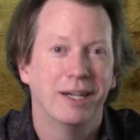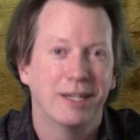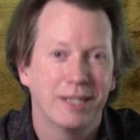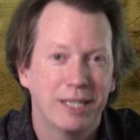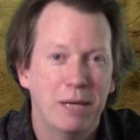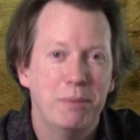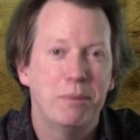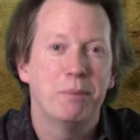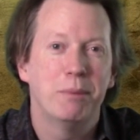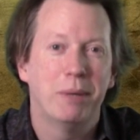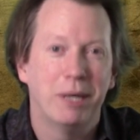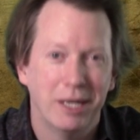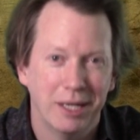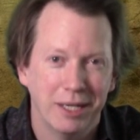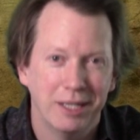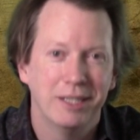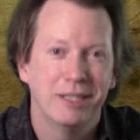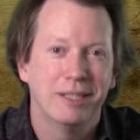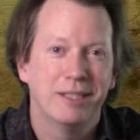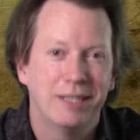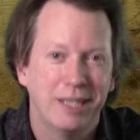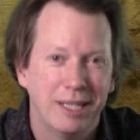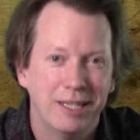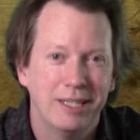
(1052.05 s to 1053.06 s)
keep in
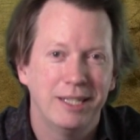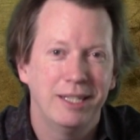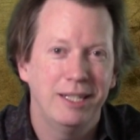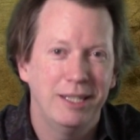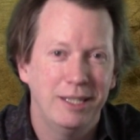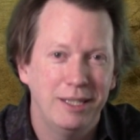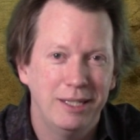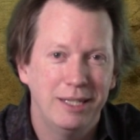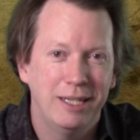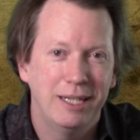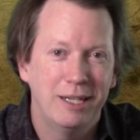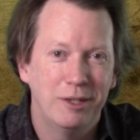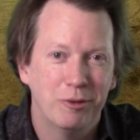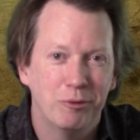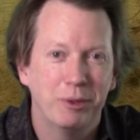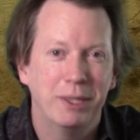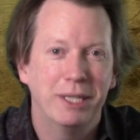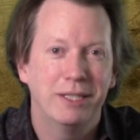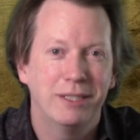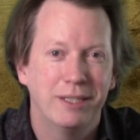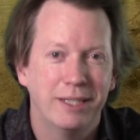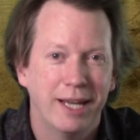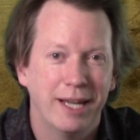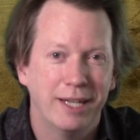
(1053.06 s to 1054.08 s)
mind that he didn't
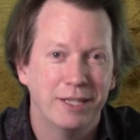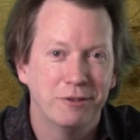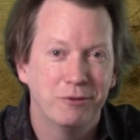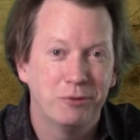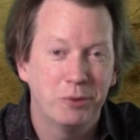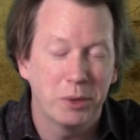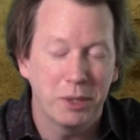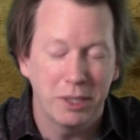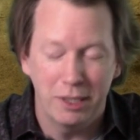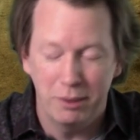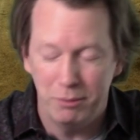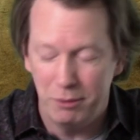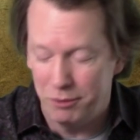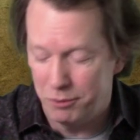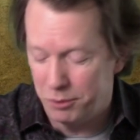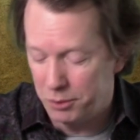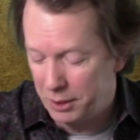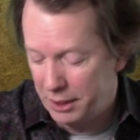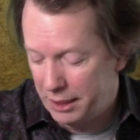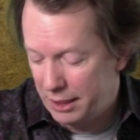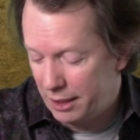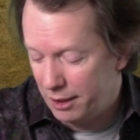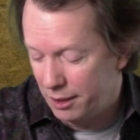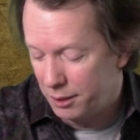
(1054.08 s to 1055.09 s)
reach the age of 40 before
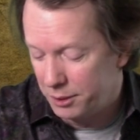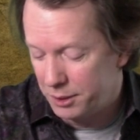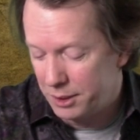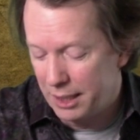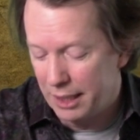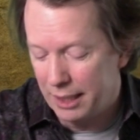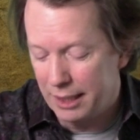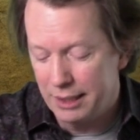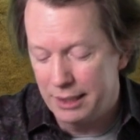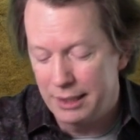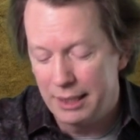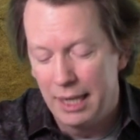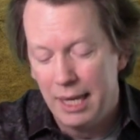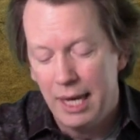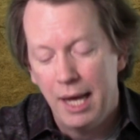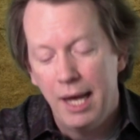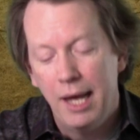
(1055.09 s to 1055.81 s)
he did those things.